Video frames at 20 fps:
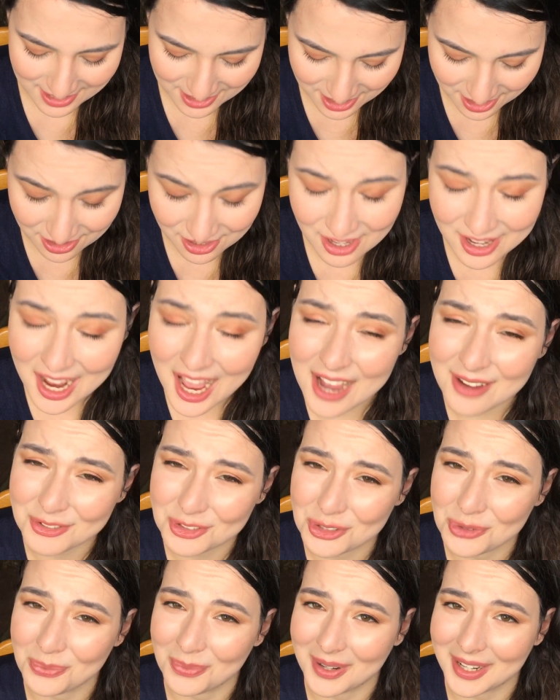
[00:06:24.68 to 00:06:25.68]
did not
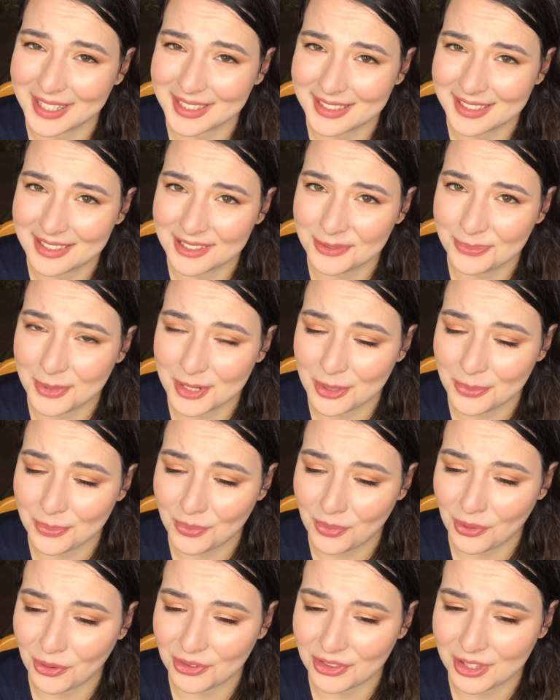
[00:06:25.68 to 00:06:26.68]
have to buy these, but I
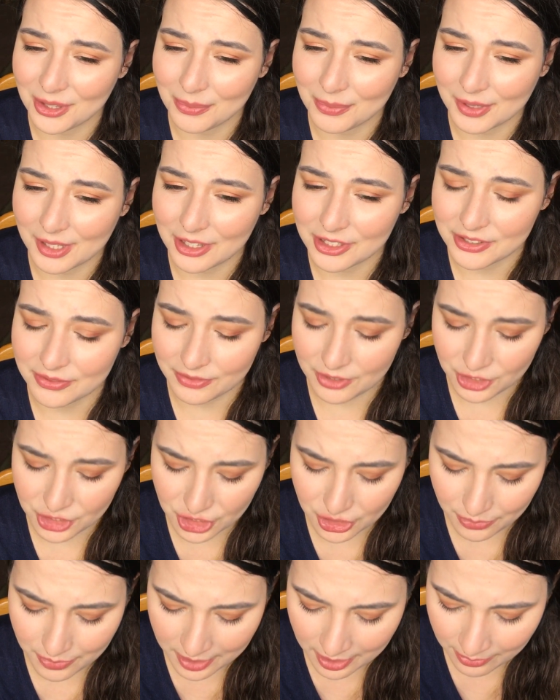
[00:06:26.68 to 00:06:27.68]
bought them because of the
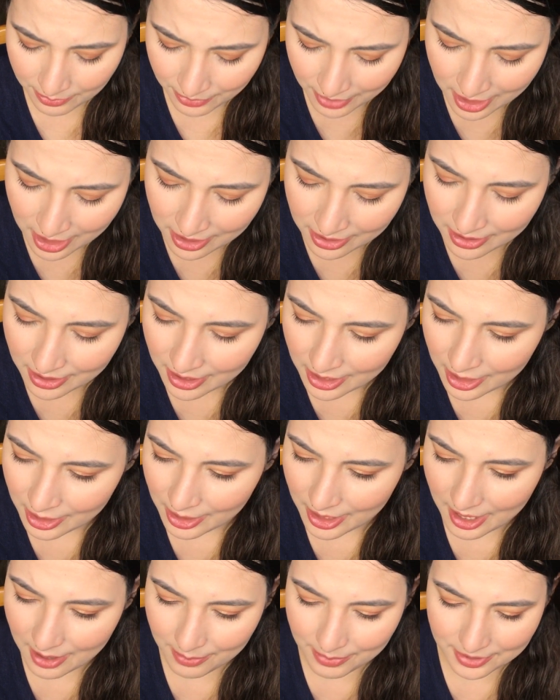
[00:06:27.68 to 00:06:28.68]
shipping bar.
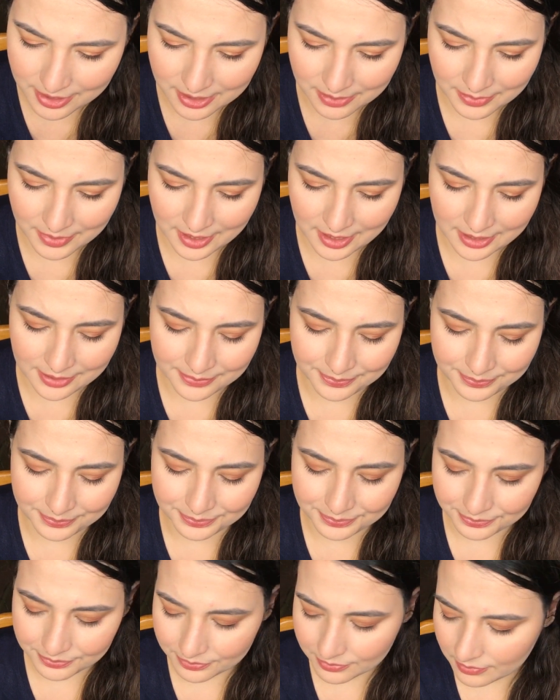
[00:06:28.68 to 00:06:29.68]
But I mean,
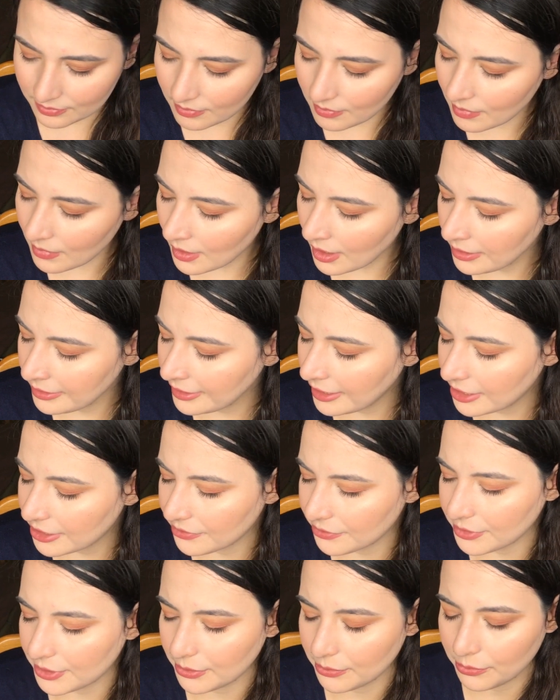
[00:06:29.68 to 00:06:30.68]
none
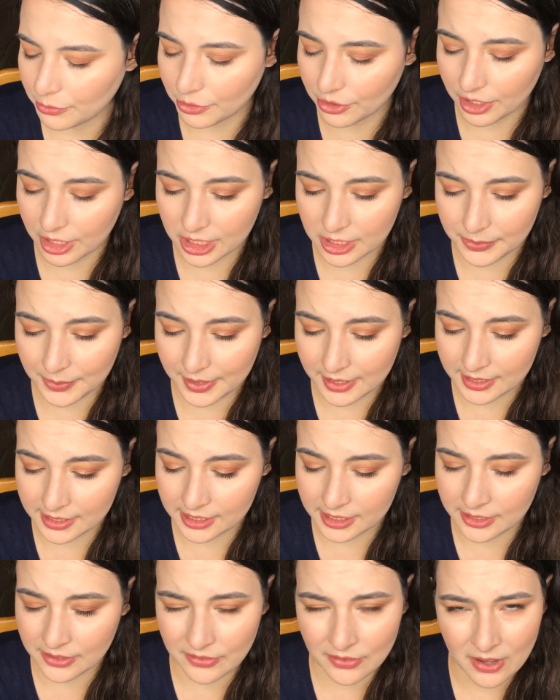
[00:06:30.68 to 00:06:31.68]
of them were
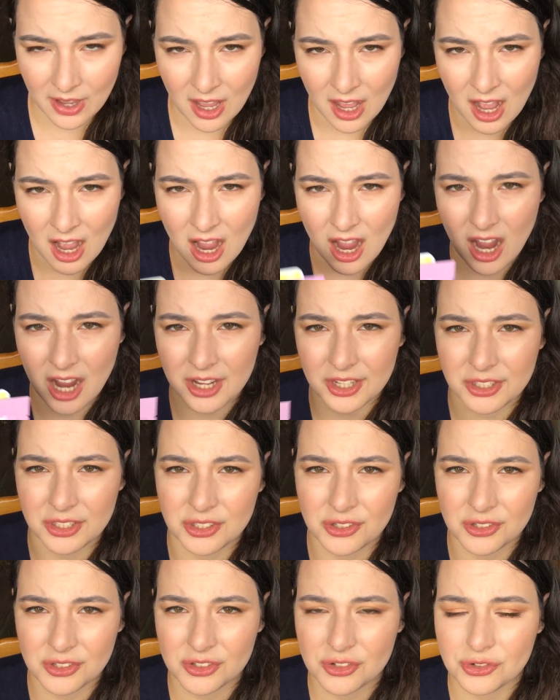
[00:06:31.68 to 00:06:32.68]
expensive.
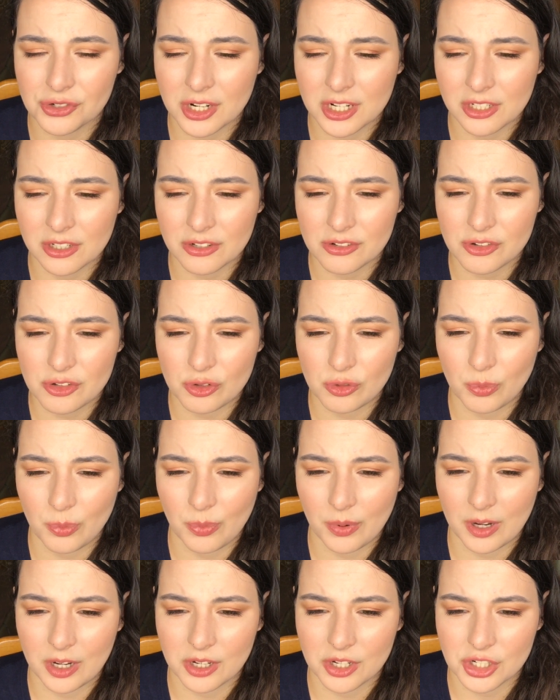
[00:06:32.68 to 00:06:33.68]
I try not to
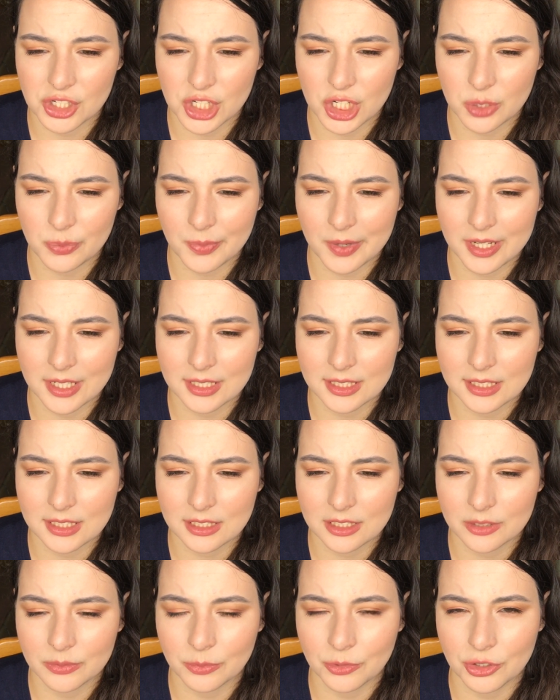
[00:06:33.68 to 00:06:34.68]
buy sheet
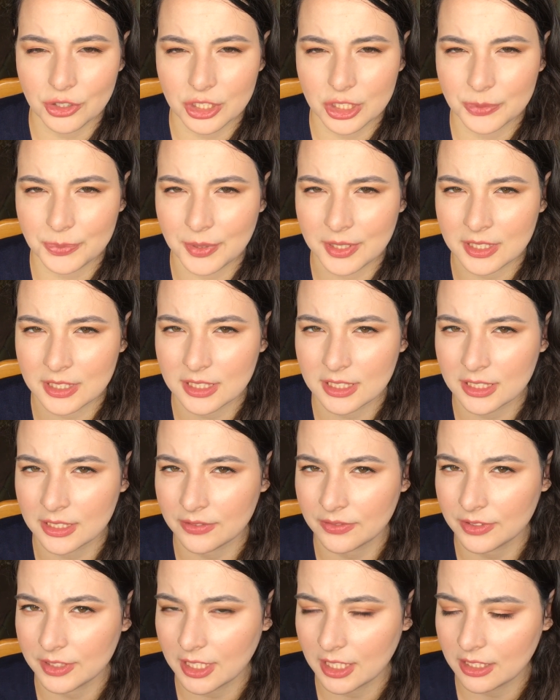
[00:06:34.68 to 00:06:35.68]
masks more
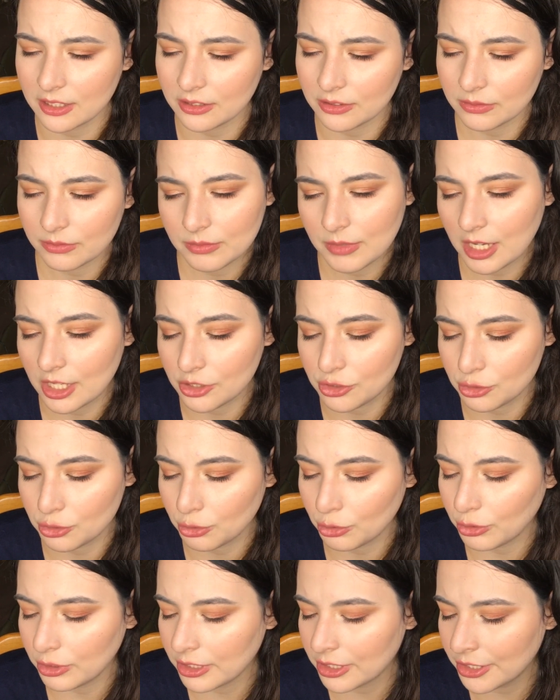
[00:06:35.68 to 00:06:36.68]
expensive than
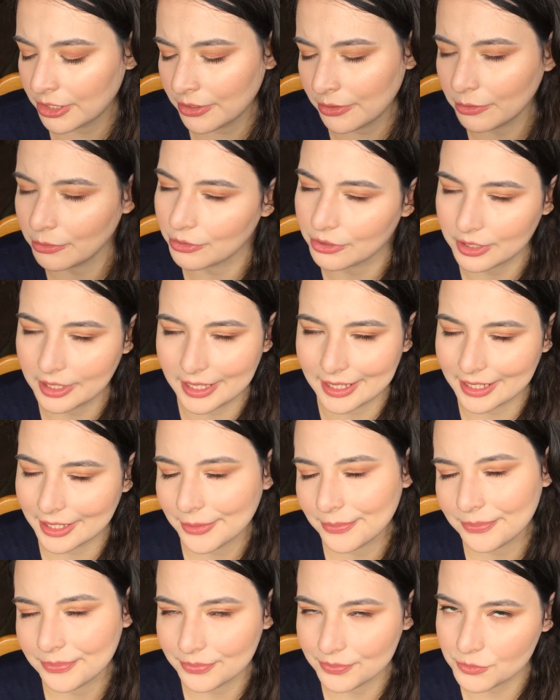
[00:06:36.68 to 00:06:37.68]
$1 or
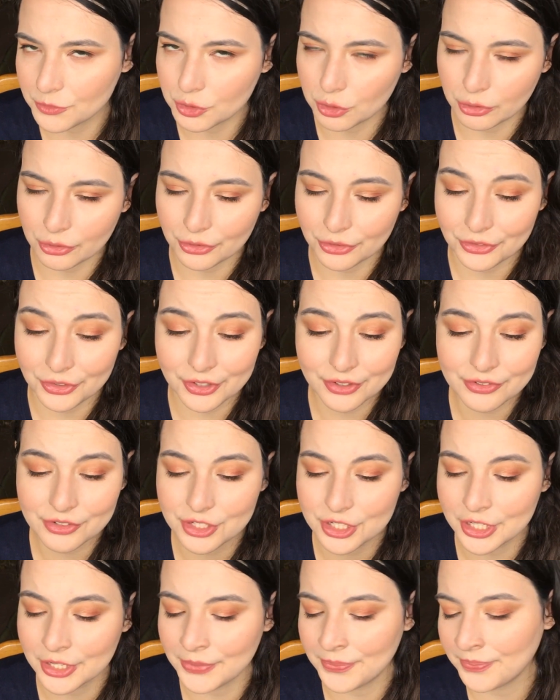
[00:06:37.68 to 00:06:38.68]
like
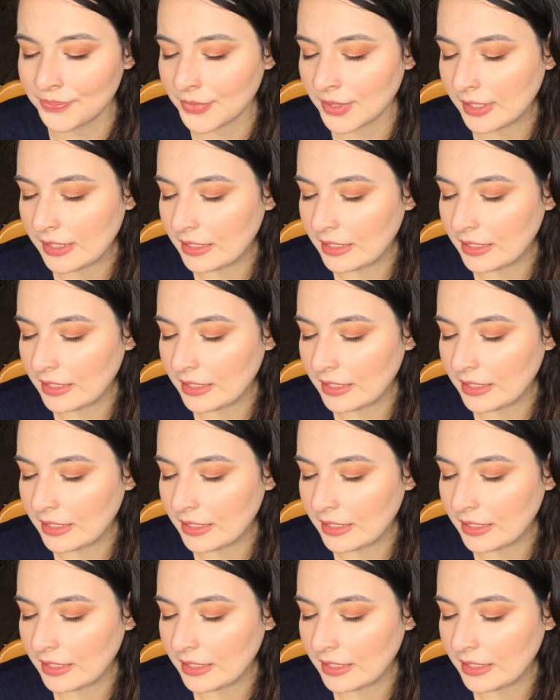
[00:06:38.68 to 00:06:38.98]
$1.50,